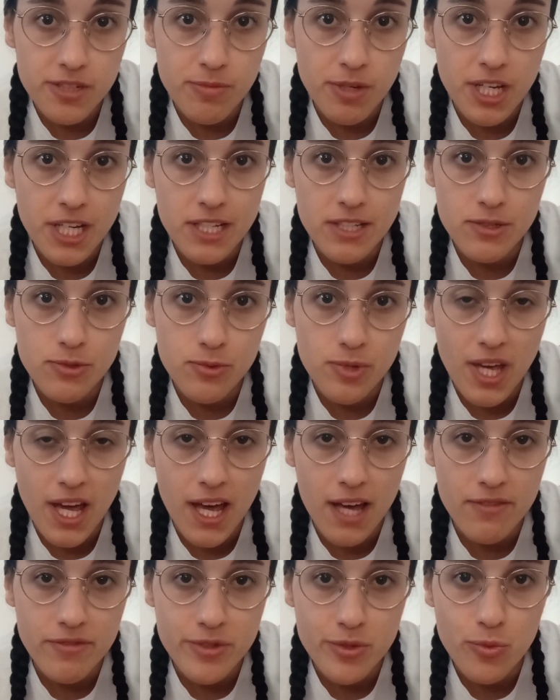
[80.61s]
because we
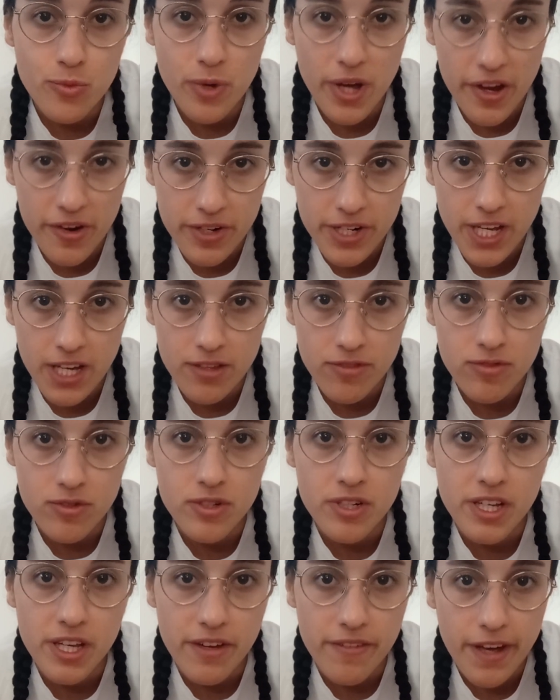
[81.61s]
have to wear that for
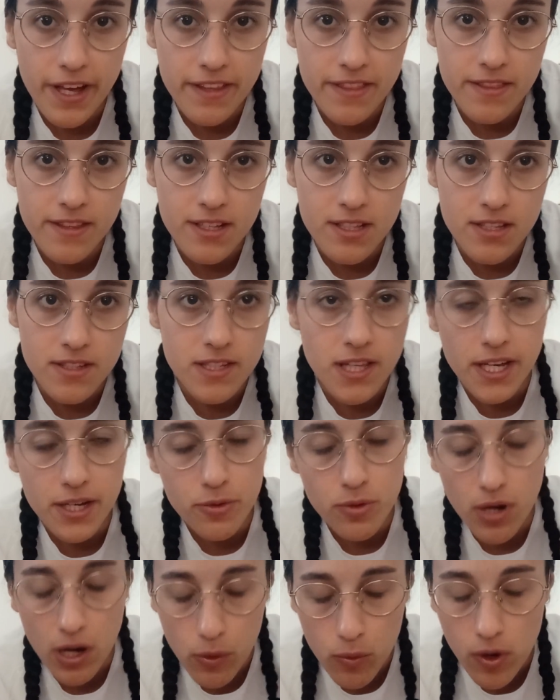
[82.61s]
the event. It is like
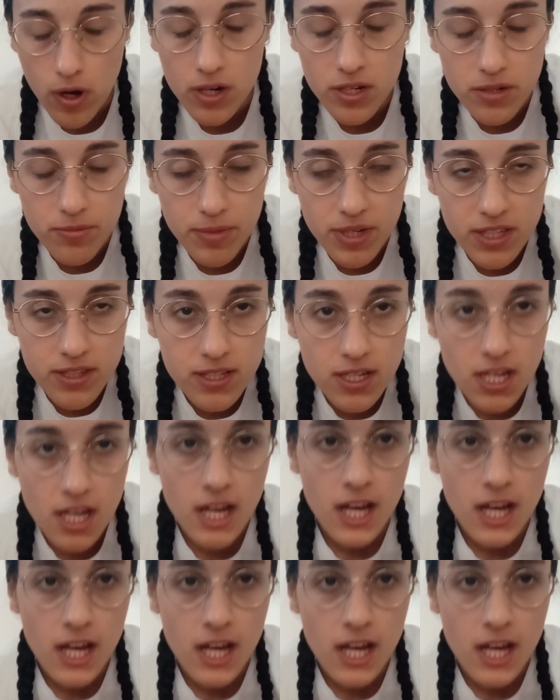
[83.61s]
a requirement.